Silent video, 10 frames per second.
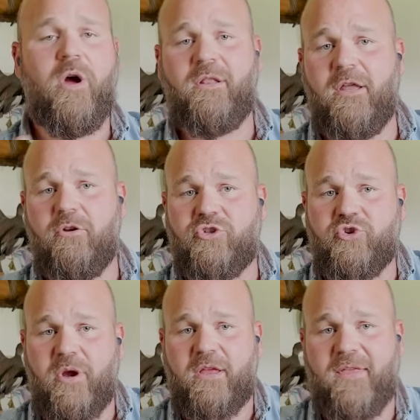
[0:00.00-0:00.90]
One little
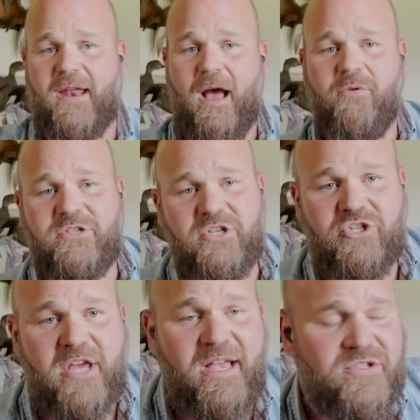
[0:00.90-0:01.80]
trick that I would
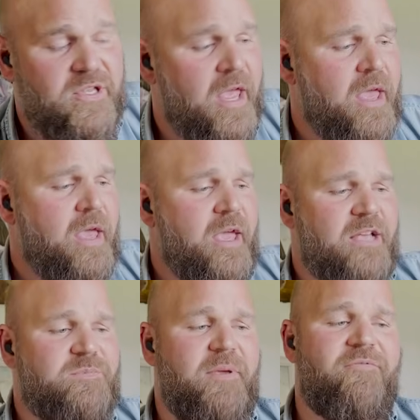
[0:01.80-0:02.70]
suggest
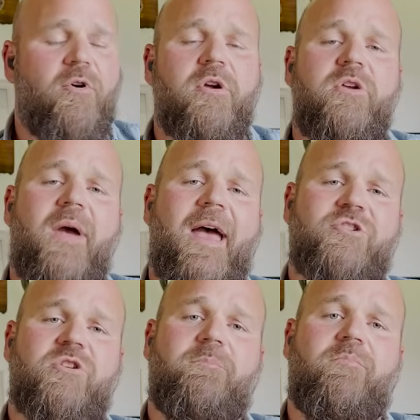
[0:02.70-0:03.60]
is before you
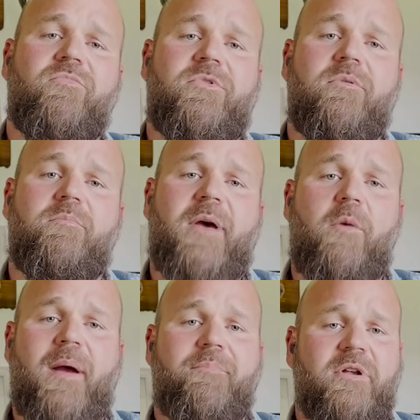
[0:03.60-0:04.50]
add your bell
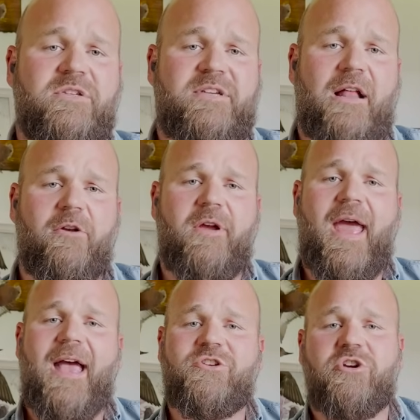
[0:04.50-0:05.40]
pepper and celery,
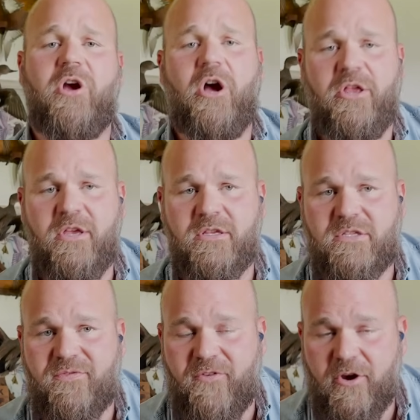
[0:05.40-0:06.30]
add your
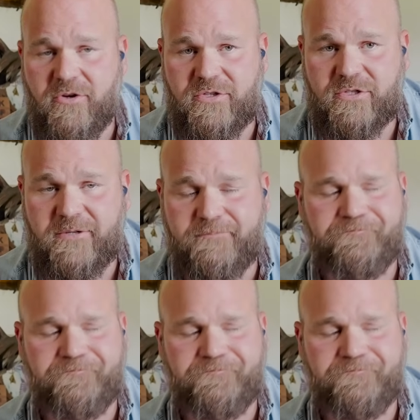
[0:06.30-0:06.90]
onions first.